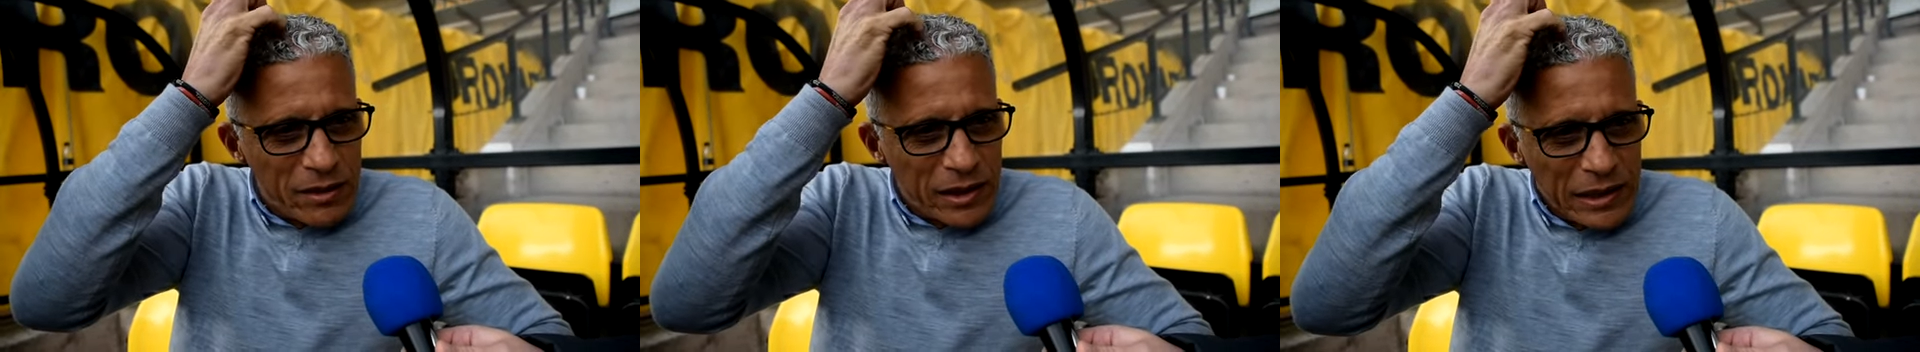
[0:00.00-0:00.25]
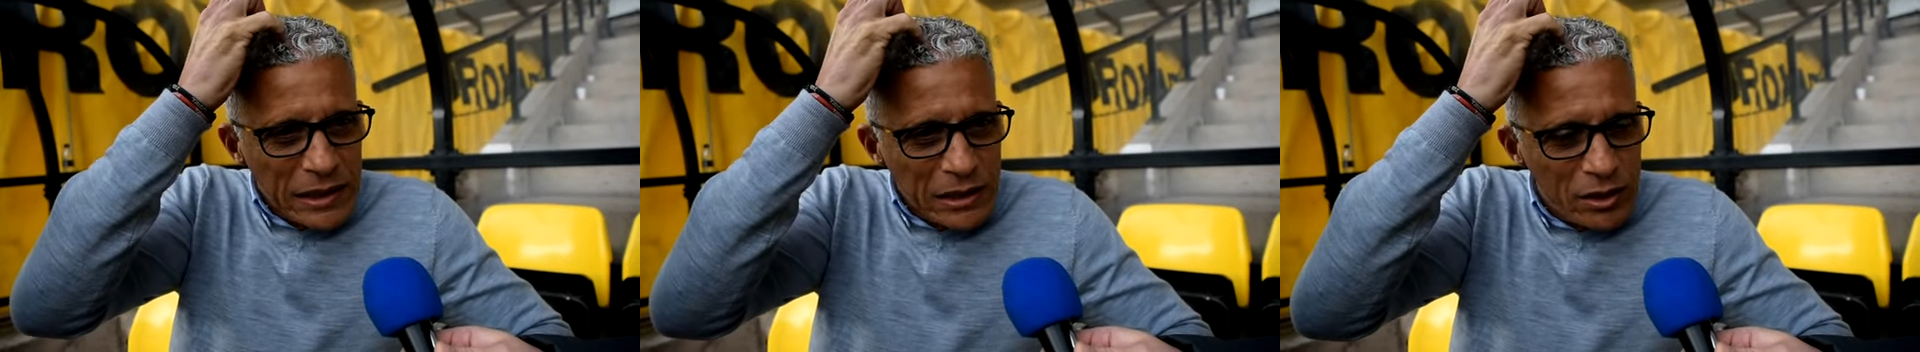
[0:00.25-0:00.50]

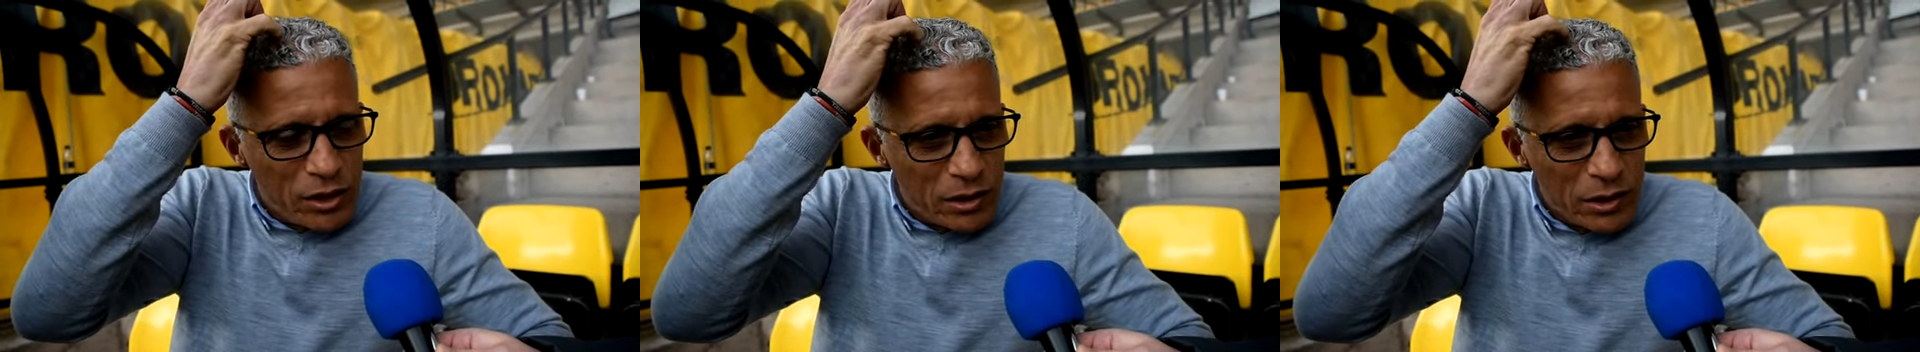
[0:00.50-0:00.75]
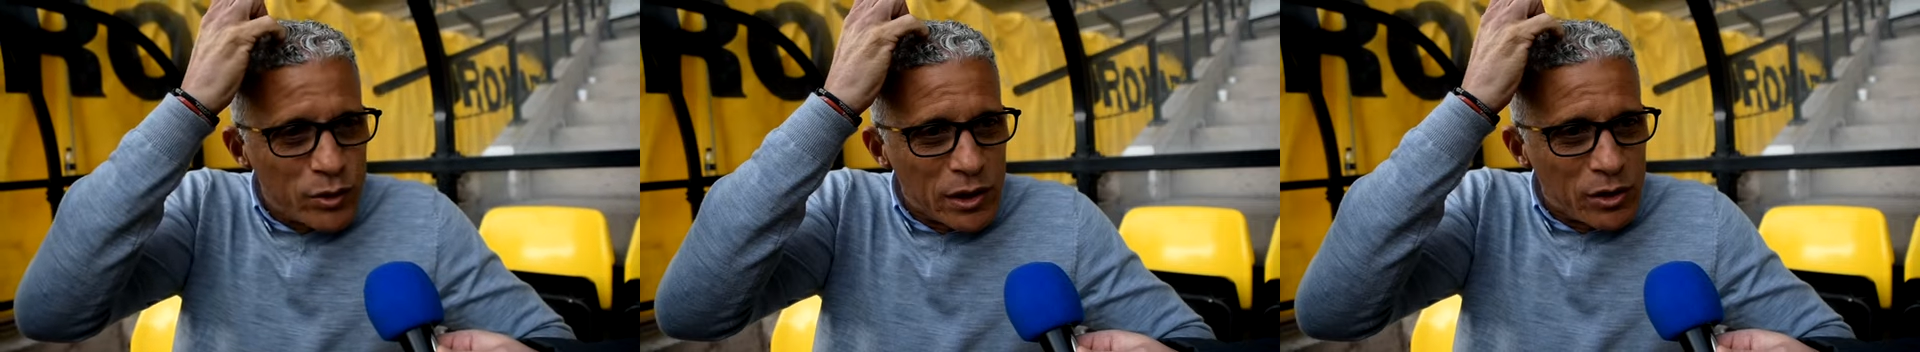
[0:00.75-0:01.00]
Uh,
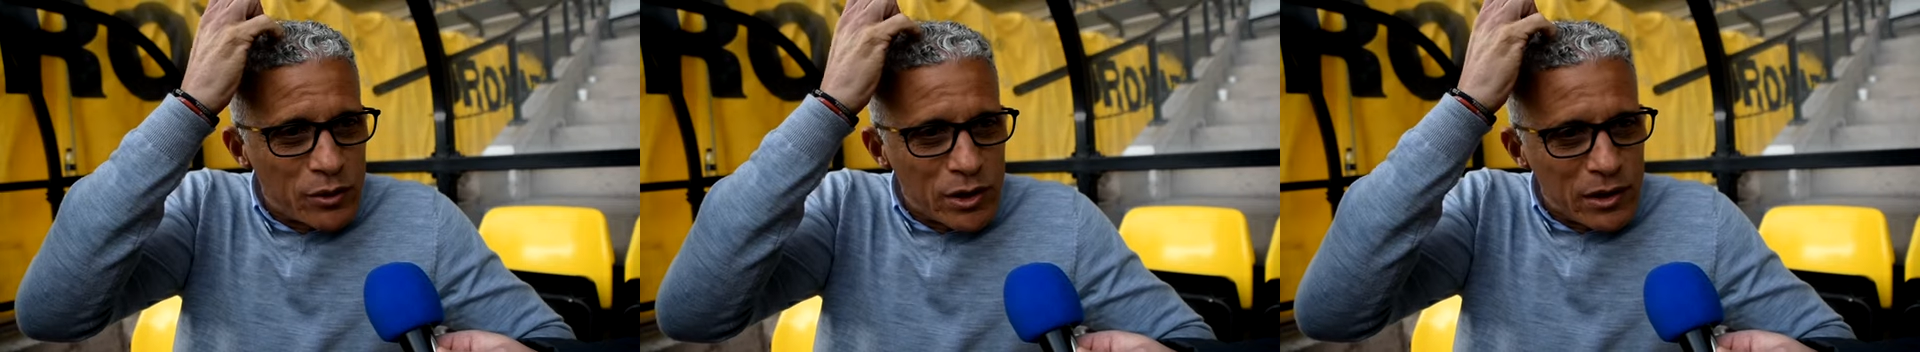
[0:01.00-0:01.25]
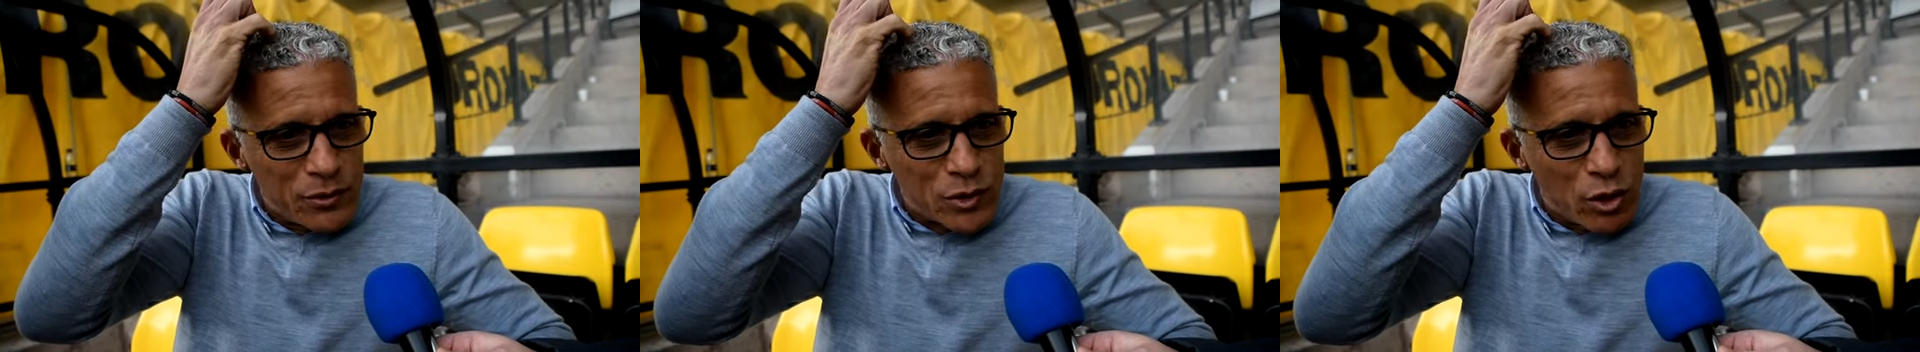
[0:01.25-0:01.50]
Lou, Lou,
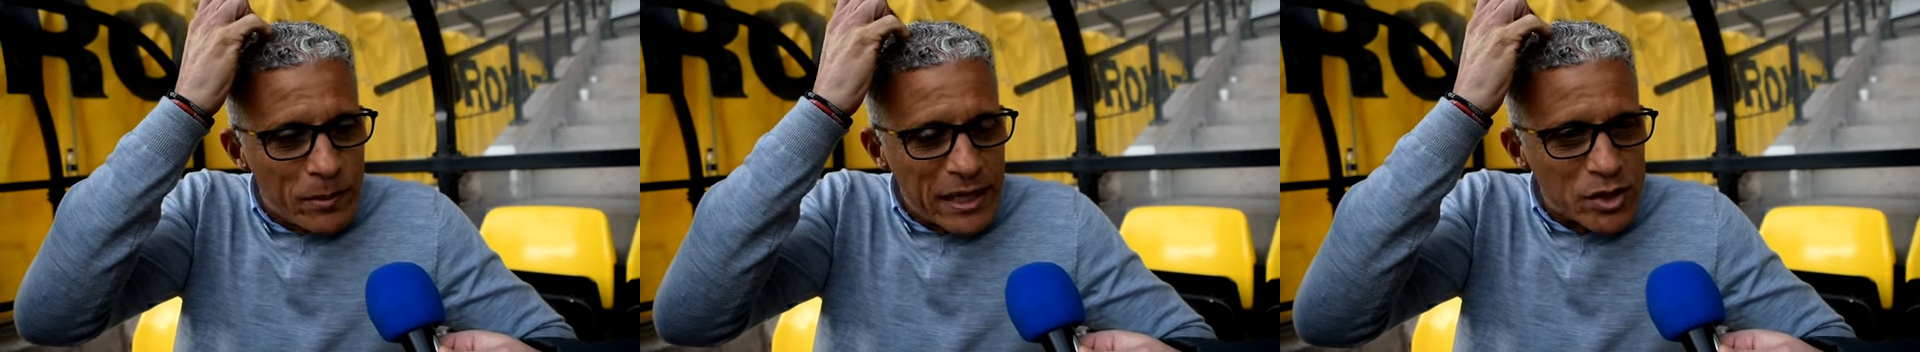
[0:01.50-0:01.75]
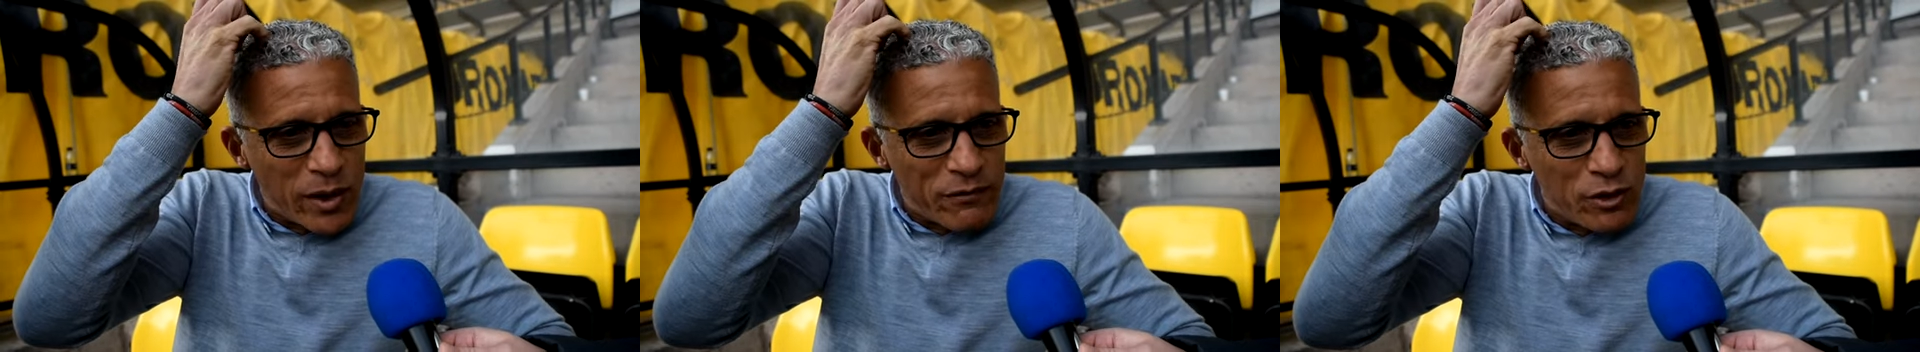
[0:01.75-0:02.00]
Lou's gone
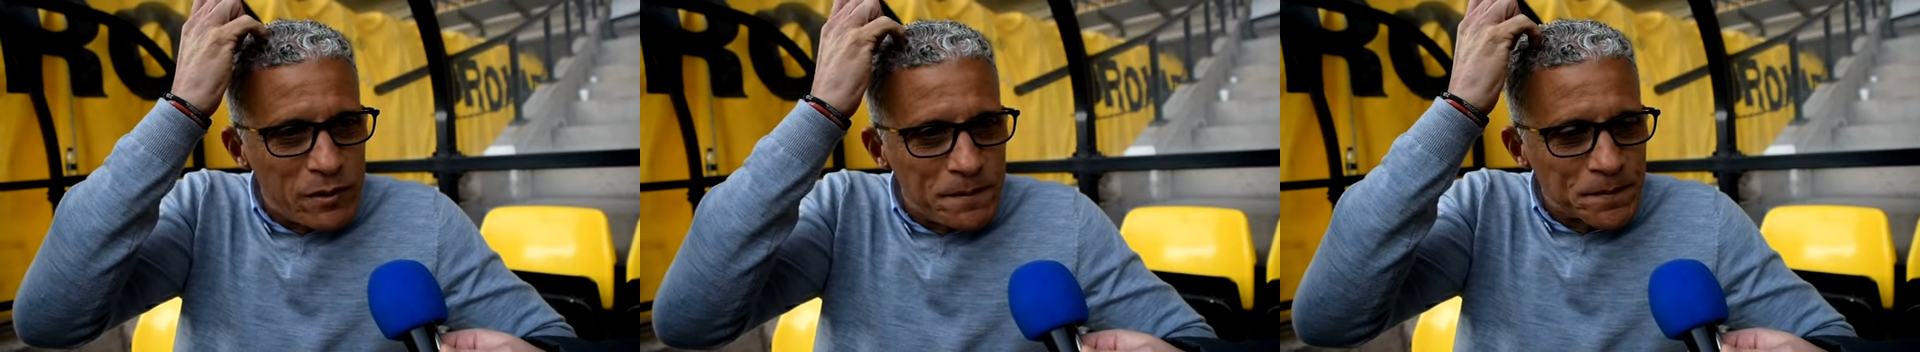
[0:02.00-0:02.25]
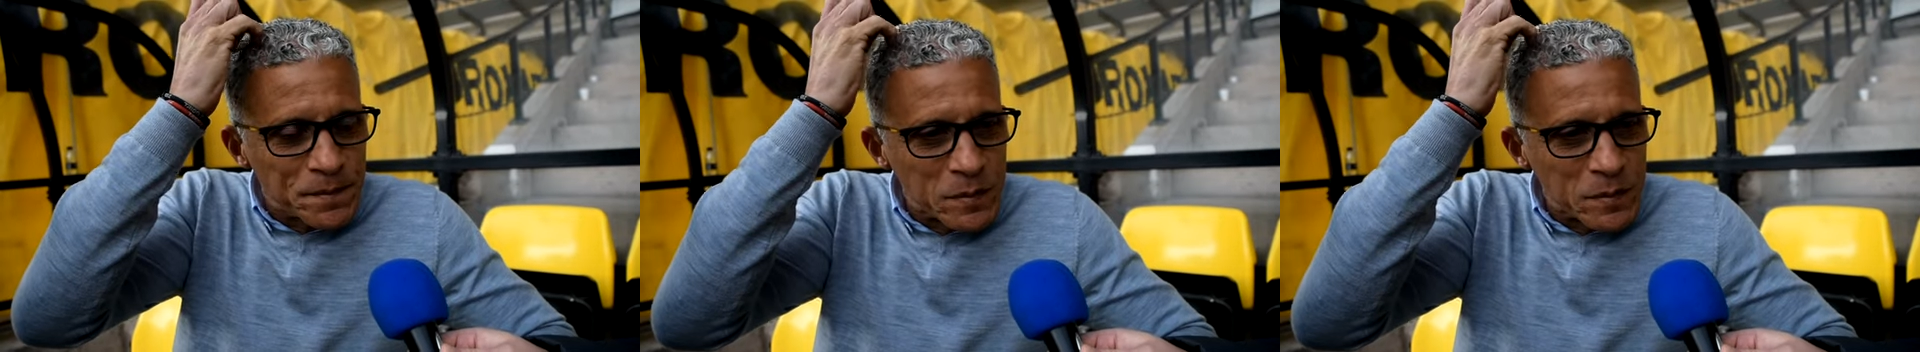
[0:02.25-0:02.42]
back to Everton.